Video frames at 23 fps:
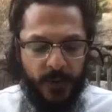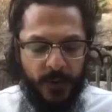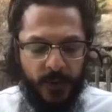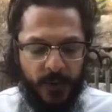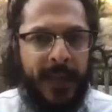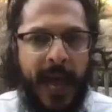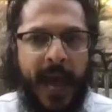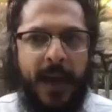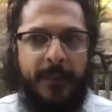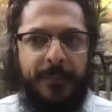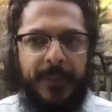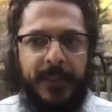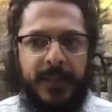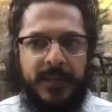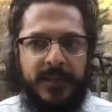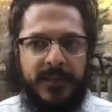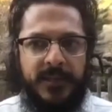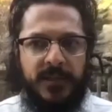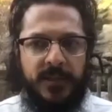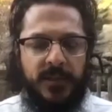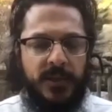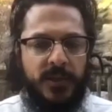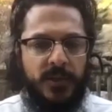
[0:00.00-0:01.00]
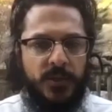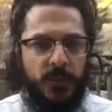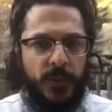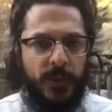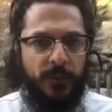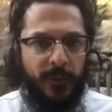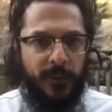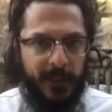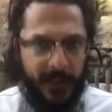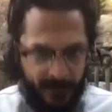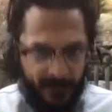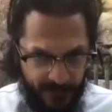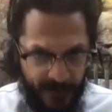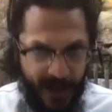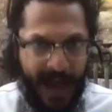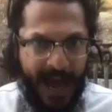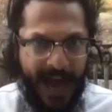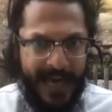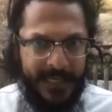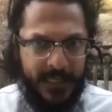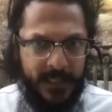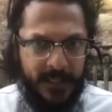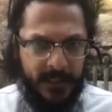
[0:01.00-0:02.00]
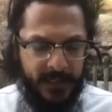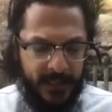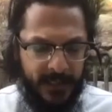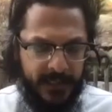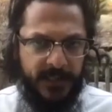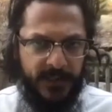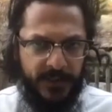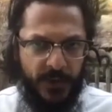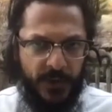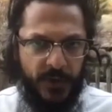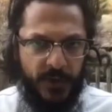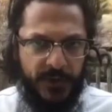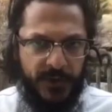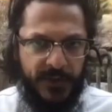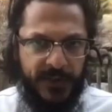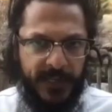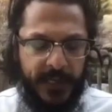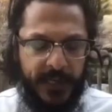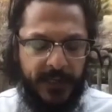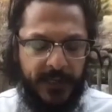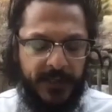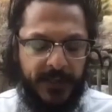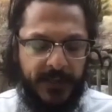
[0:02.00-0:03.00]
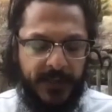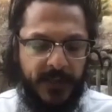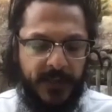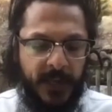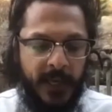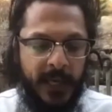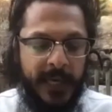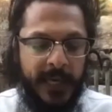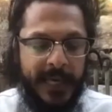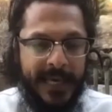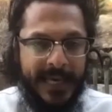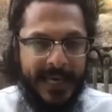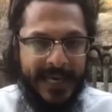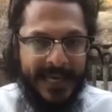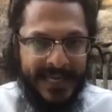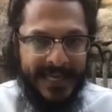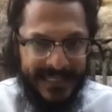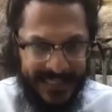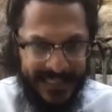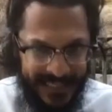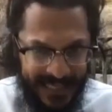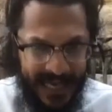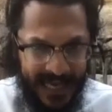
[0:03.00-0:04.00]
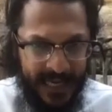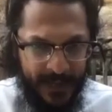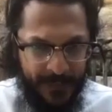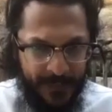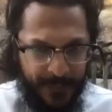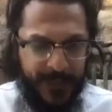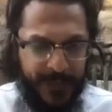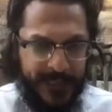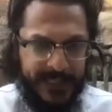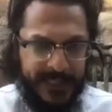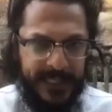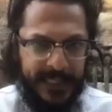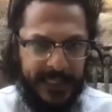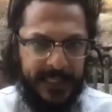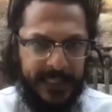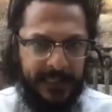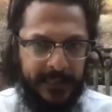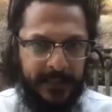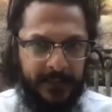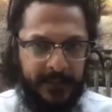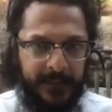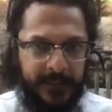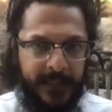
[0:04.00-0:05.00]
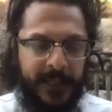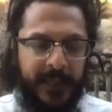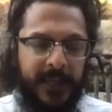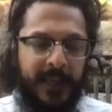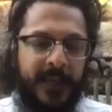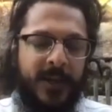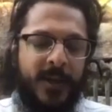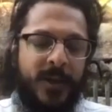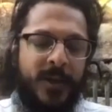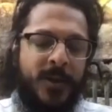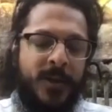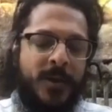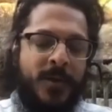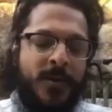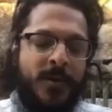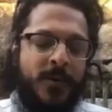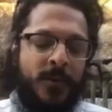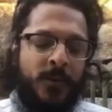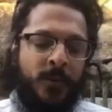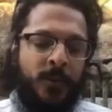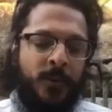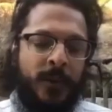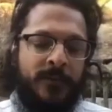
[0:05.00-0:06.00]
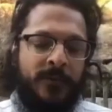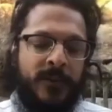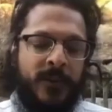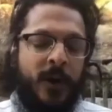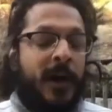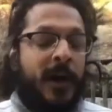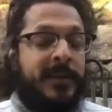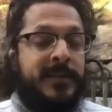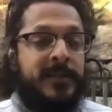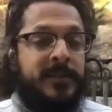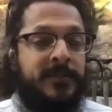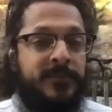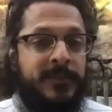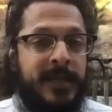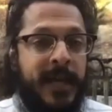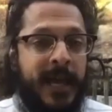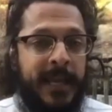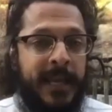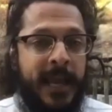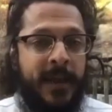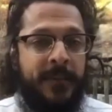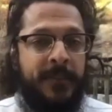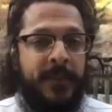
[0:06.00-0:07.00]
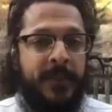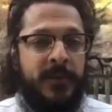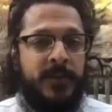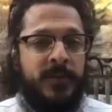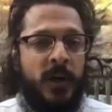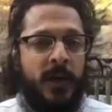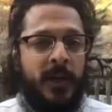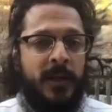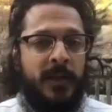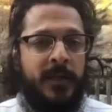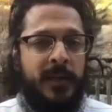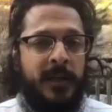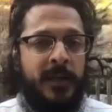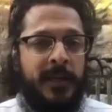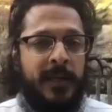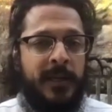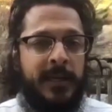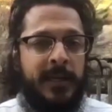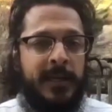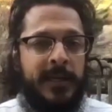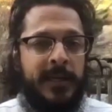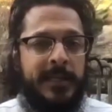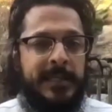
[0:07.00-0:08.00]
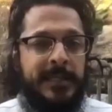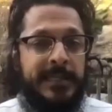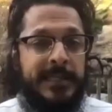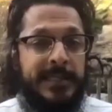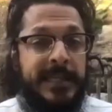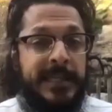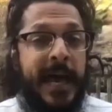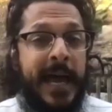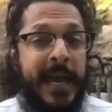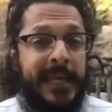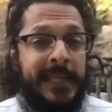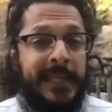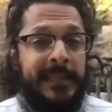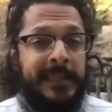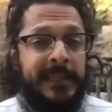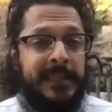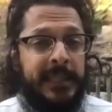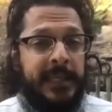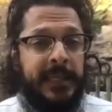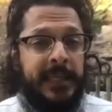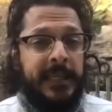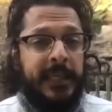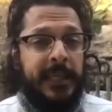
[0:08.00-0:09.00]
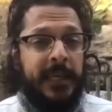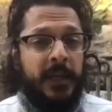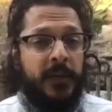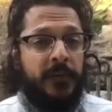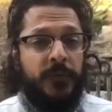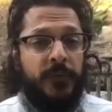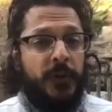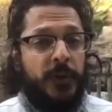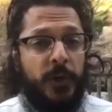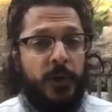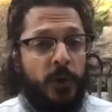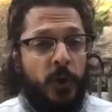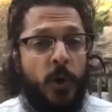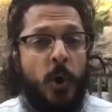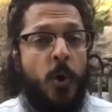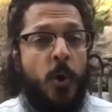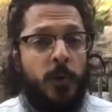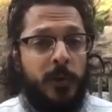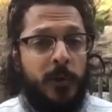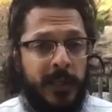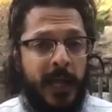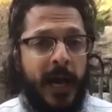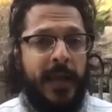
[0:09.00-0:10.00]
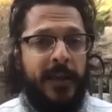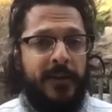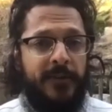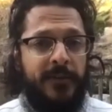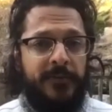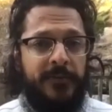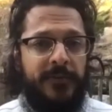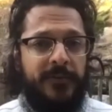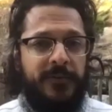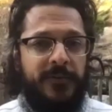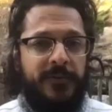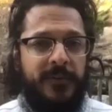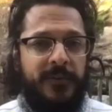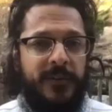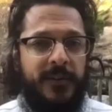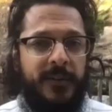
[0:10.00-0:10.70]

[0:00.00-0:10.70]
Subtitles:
a happiness series we will have had. This is our sixth. Tonight, particularly, we have an awesome dynamics on design thinking for your whole life.